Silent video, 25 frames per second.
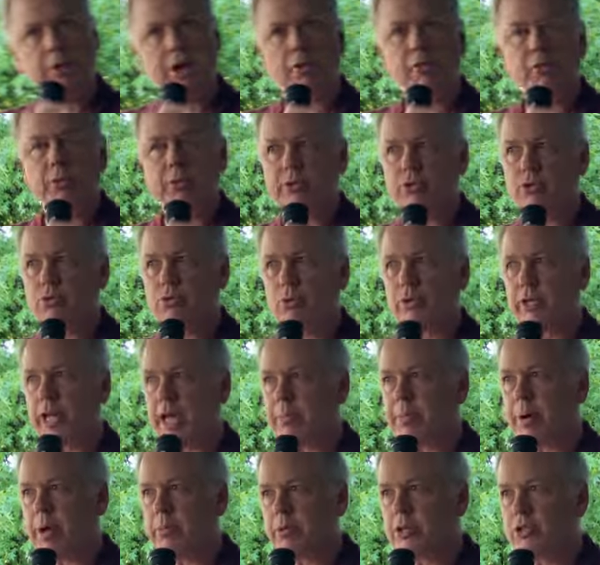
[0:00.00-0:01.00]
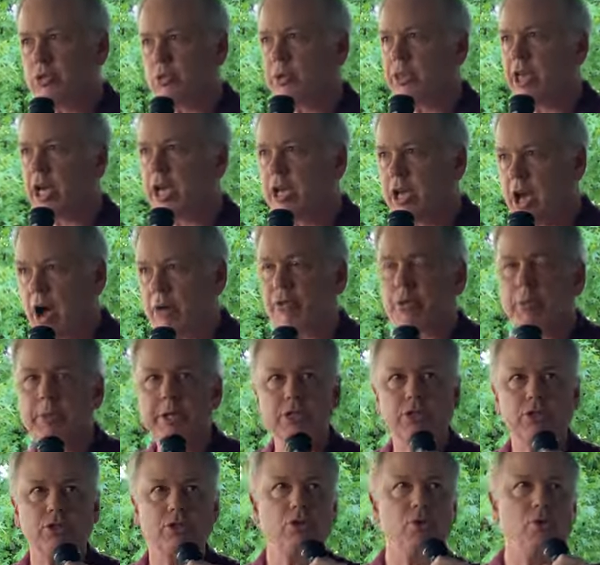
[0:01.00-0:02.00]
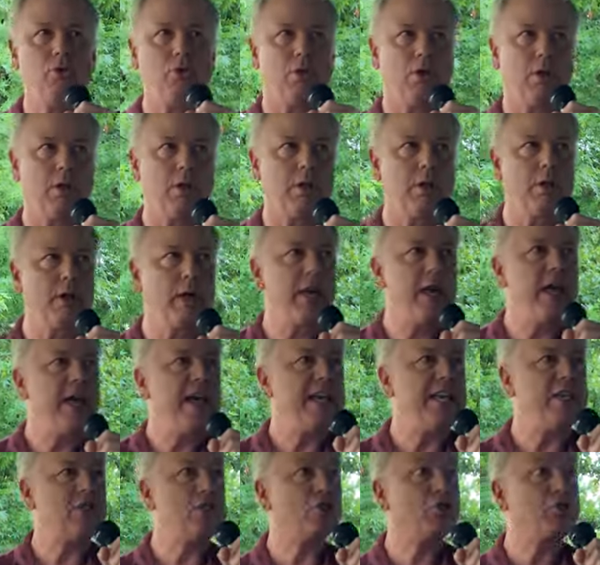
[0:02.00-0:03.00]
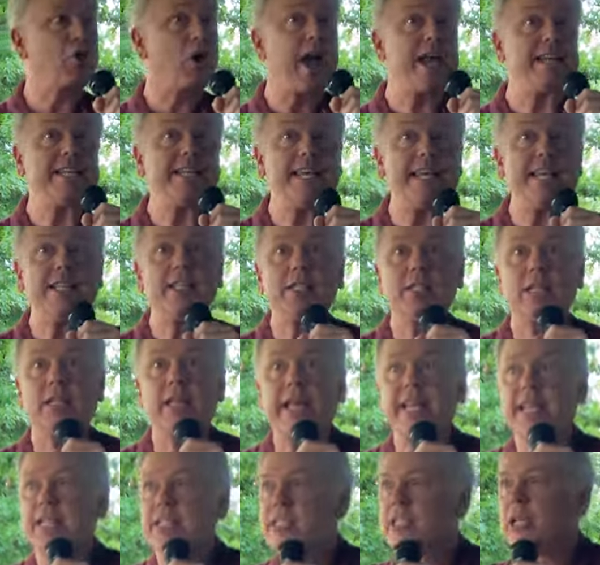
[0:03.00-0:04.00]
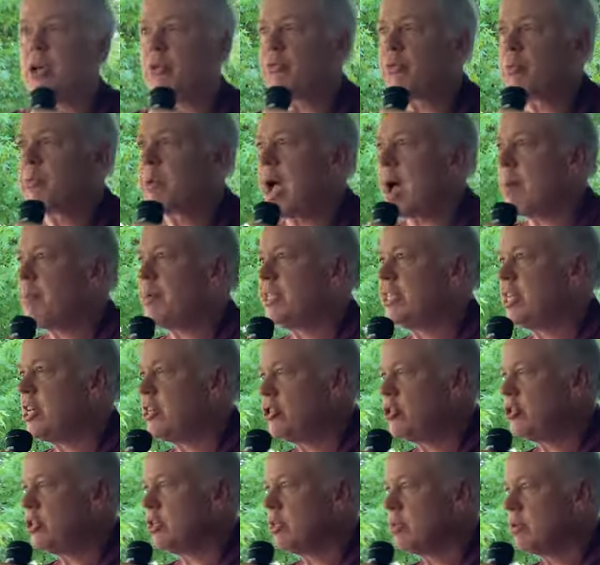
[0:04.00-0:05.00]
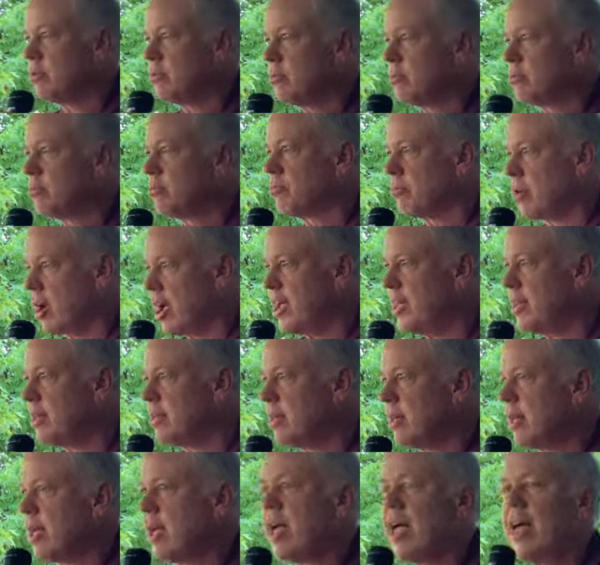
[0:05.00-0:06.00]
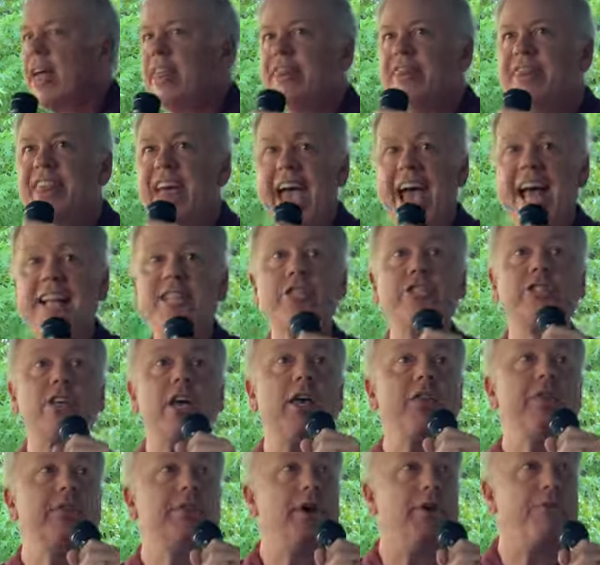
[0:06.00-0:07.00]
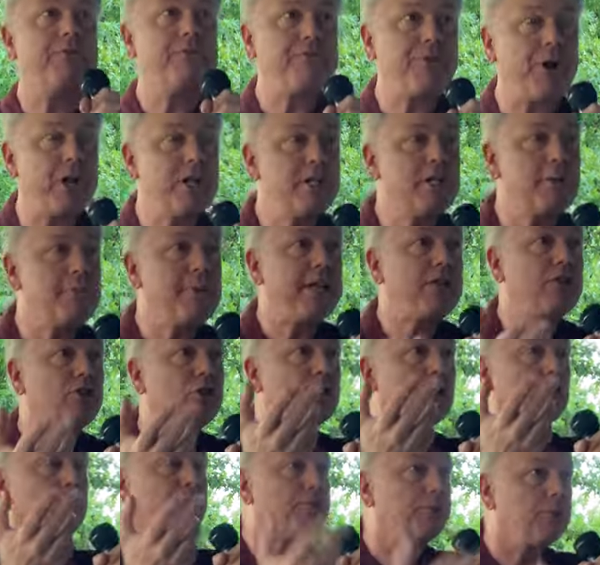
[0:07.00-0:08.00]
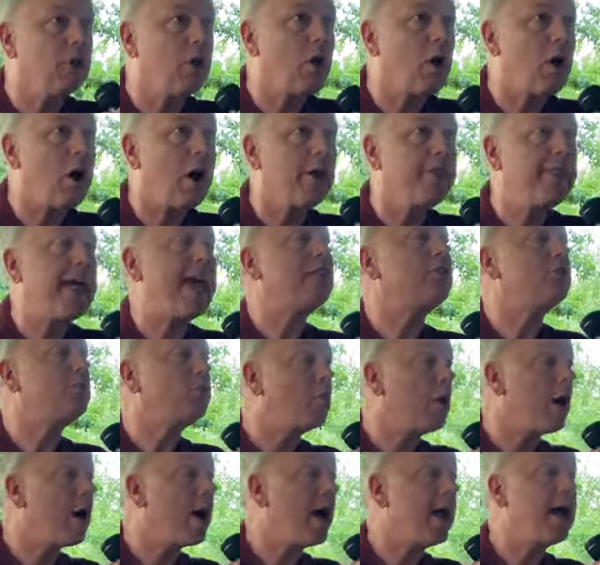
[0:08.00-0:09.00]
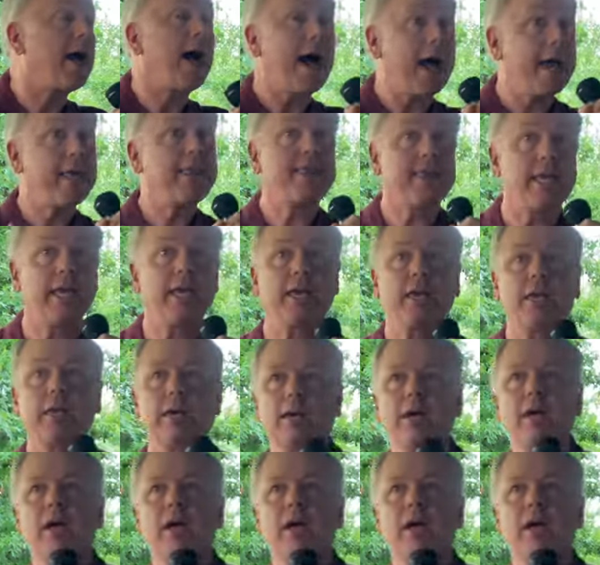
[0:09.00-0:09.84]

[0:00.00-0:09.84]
government school, not public school, but government school is trying to insulate itself from competition, right? That's the fundamental flaw. That's why I think